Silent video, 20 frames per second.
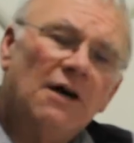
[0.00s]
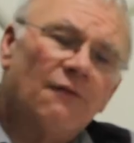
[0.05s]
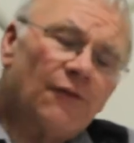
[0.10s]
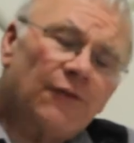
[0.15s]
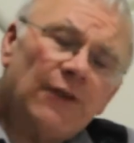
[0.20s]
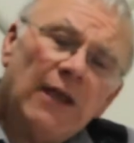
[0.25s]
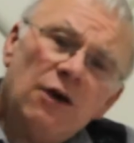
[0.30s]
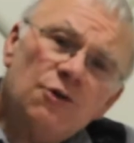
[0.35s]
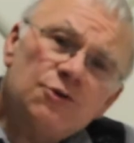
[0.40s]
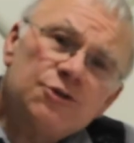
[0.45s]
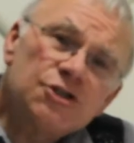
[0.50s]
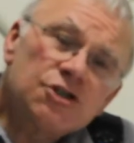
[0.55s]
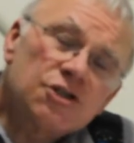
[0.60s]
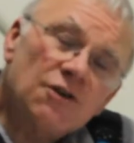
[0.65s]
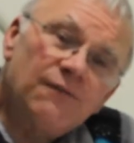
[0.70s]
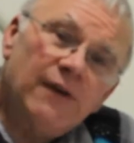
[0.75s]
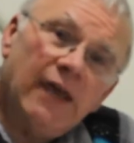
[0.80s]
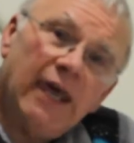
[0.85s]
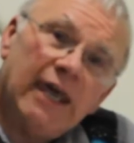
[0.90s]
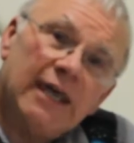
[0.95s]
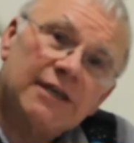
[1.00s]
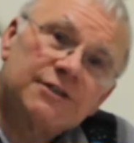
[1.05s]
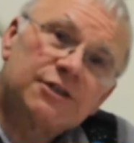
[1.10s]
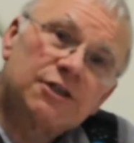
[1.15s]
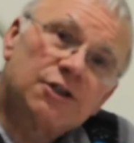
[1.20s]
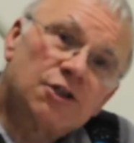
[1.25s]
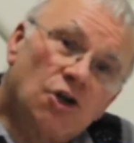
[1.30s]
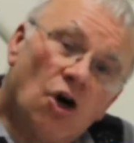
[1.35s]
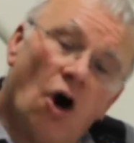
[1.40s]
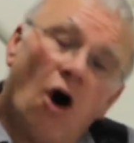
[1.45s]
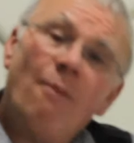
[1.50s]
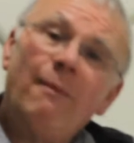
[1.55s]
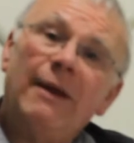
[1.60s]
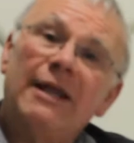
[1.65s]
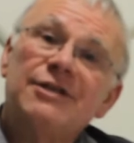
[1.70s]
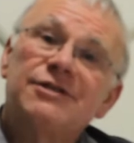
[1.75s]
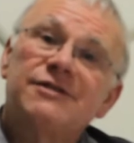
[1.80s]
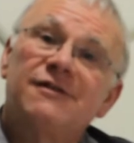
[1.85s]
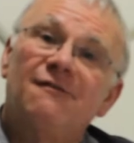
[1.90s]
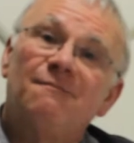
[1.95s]
For thousands of years,
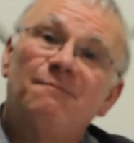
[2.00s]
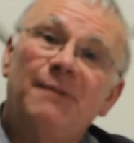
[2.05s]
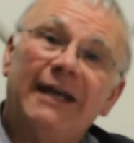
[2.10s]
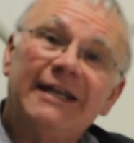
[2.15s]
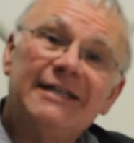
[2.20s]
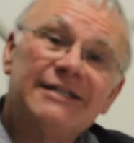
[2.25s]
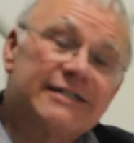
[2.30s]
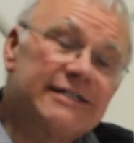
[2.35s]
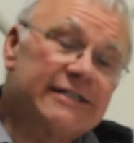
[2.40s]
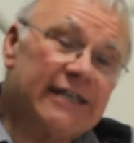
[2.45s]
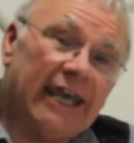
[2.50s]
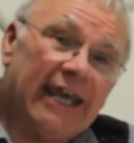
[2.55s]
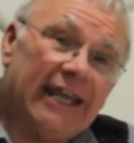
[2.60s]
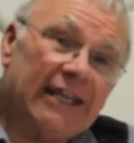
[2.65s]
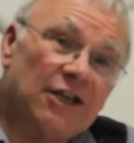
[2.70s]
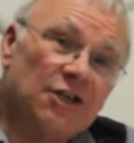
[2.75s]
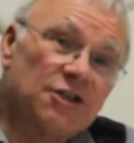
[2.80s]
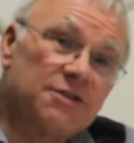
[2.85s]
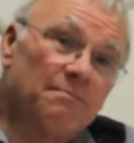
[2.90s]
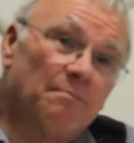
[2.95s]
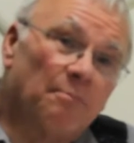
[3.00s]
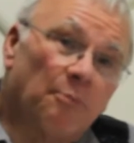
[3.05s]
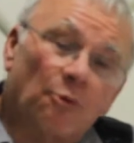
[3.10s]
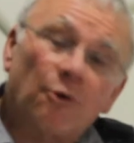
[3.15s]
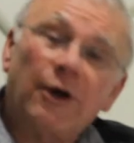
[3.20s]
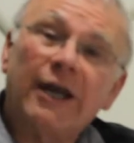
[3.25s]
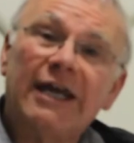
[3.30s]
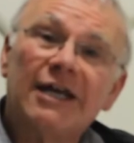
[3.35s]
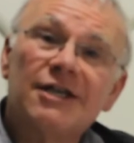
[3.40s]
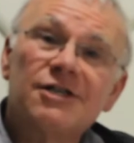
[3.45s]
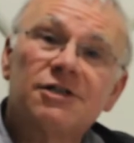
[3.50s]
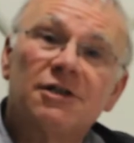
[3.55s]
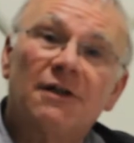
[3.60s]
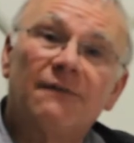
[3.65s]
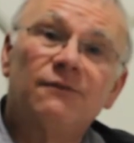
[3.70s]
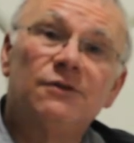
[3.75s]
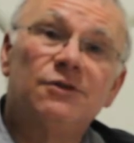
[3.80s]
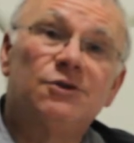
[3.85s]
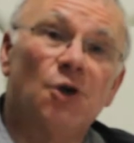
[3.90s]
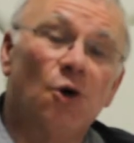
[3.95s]
comets have been seen as bringers
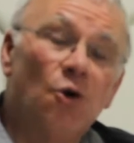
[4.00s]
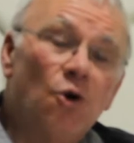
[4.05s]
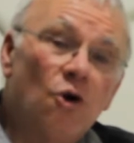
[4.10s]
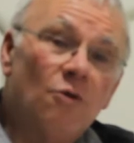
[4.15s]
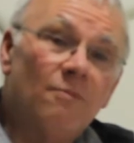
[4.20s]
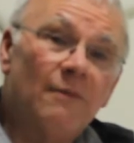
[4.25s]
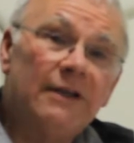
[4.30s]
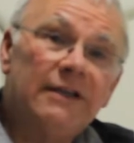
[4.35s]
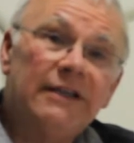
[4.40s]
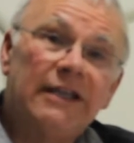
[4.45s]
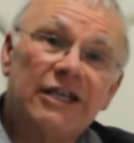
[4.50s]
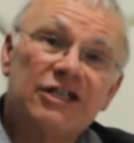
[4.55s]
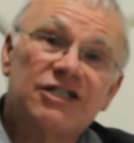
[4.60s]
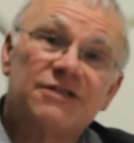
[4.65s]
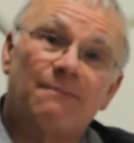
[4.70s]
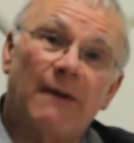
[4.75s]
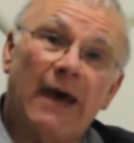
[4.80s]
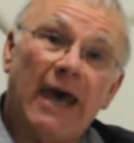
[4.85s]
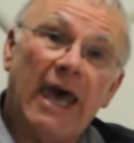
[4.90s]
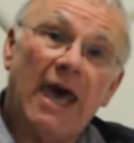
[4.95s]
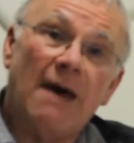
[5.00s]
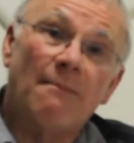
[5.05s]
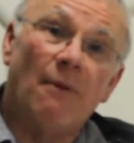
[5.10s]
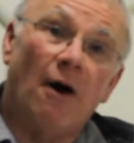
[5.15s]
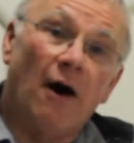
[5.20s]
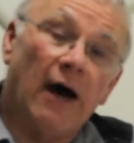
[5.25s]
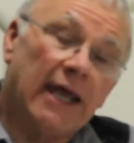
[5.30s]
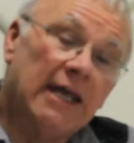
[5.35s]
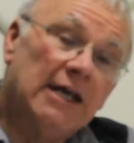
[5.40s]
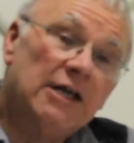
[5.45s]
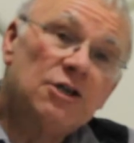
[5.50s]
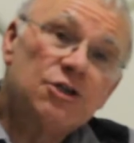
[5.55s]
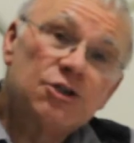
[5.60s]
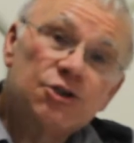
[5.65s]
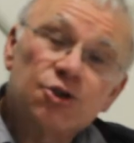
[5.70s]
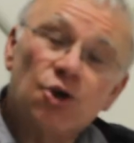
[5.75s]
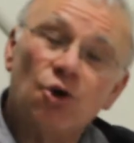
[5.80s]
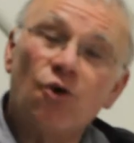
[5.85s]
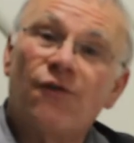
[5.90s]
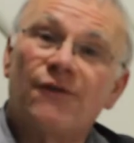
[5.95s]
of doom and despair by
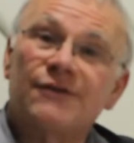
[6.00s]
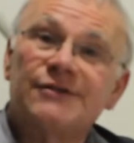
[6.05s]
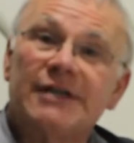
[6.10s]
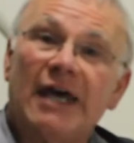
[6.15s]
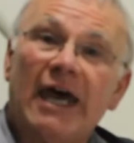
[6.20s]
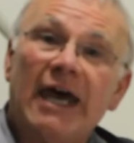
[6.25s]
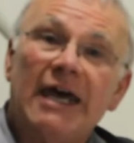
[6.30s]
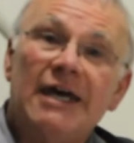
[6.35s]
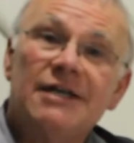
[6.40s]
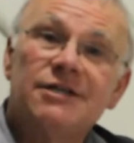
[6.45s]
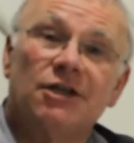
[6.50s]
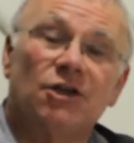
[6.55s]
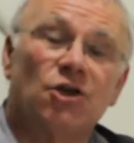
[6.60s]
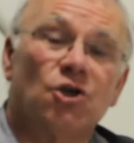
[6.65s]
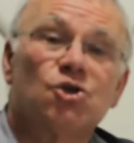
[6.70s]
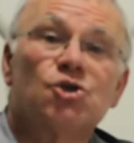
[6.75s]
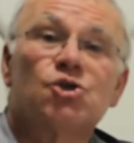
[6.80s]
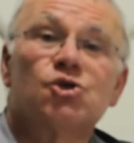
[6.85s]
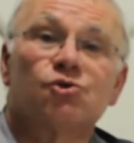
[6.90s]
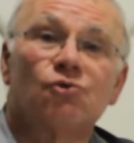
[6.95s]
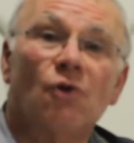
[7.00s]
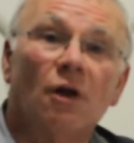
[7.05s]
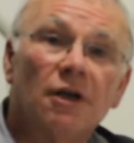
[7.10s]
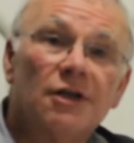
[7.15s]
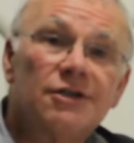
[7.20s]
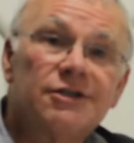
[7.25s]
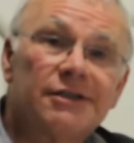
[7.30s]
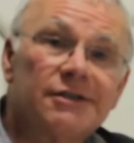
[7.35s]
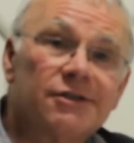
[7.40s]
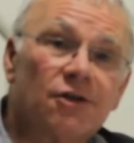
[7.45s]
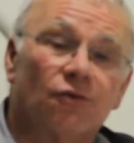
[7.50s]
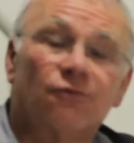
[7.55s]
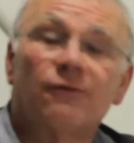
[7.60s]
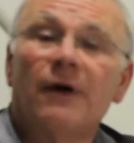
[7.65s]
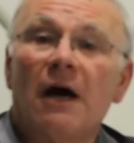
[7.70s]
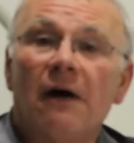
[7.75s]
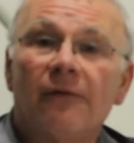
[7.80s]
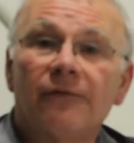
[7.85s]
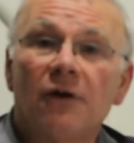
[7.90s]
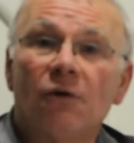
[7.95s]
soothsayers and astrologers
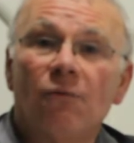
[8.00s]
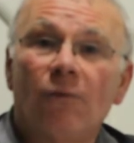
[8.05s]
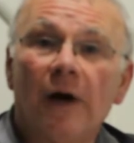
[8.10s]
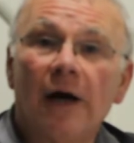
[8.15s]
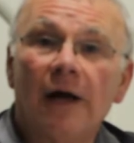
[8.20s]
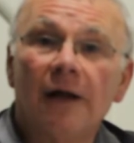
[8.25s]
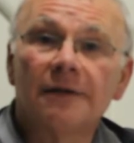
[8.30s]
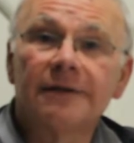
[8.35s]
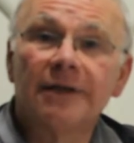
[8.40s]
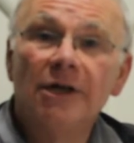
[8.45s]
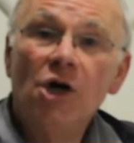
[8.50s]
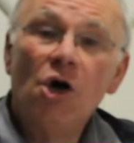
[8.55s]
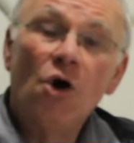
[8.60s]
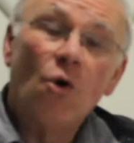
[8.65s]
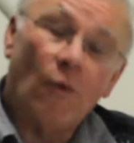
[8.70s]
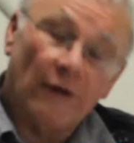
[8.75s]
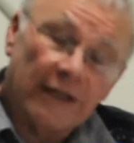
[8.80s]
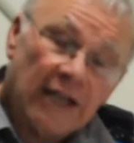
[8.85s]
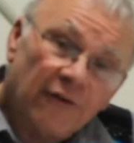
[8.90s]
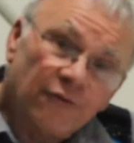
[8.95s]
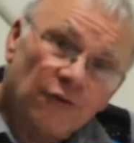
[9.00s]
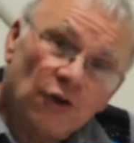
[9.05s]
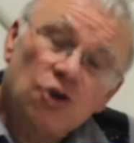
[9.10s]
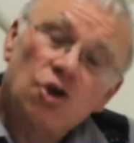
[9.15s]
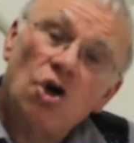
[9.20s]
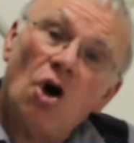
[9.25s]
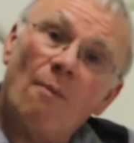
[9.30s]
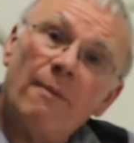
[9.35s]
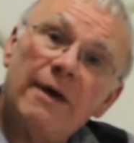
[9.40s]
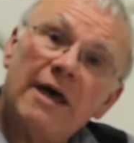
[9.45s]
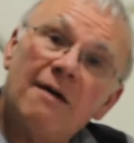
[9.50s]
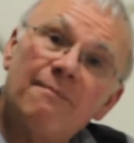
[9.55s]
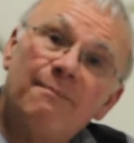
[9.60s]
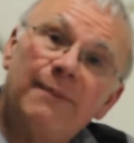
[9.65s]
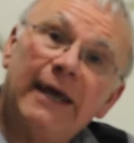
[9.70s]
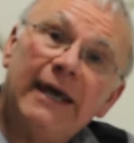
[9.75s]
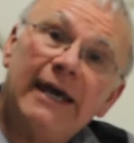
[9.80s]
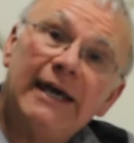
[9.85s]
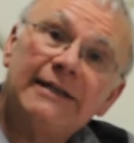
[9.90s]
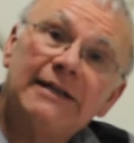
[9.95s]
around the world. Whenever a comet
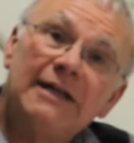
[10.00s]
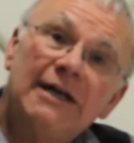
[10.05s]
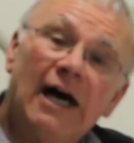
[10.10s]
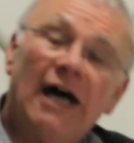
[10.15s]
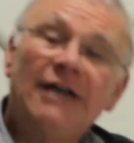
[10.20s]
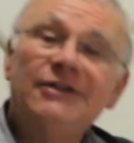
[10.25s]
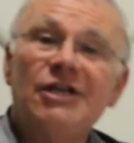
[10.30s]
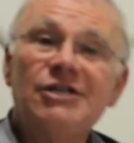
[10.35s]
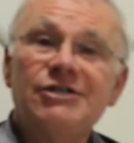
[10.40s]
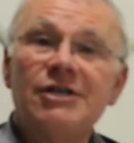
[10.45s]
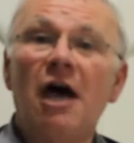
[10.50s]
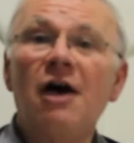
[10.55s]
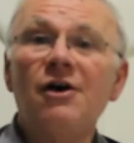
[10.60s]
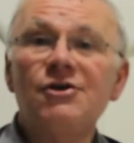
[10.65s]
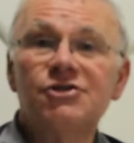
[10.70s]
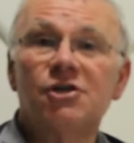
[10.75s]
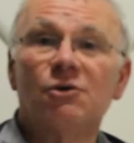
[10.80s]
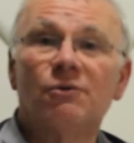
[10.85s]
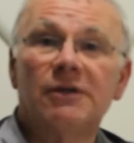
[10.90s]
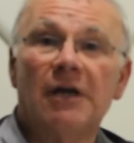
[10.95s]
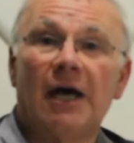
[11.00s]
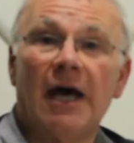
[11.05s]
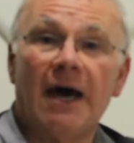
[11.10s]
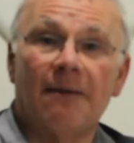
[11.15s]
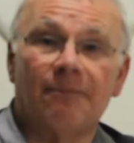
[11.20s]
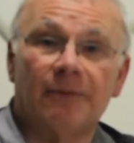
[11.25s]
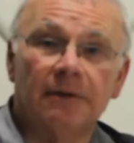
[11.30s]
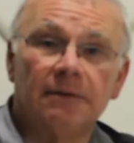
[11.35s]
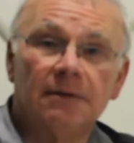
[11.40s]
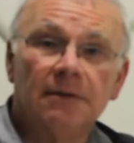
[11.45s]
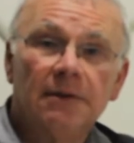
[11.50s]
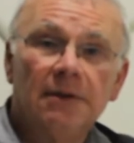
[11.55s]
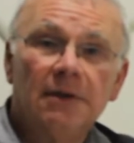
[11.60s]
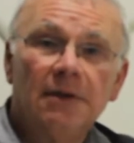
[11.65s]
appeared, a disaster would have happened.